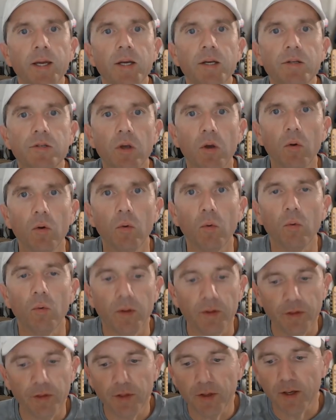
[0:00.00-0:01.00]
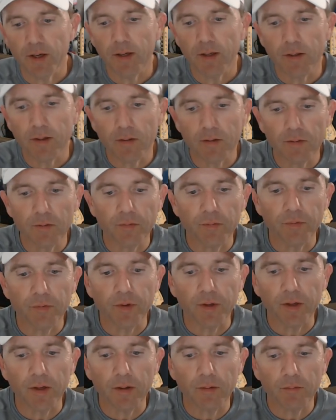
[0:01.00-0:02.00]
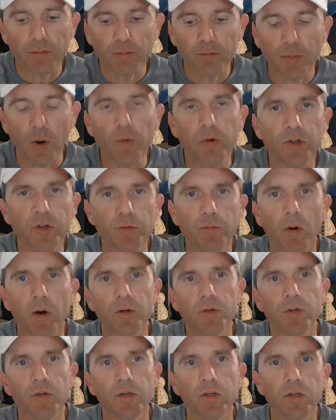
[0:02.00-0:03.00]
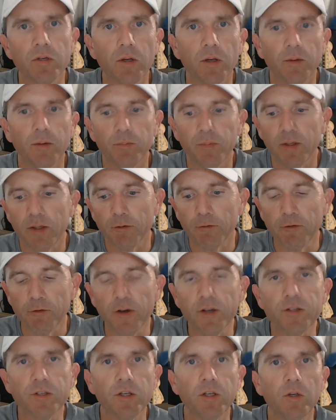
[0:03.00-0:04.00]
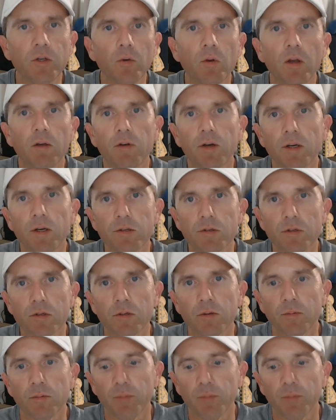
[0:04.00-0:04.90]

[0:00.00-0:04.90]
So the bonus margin is, I mean, the funds that you give us,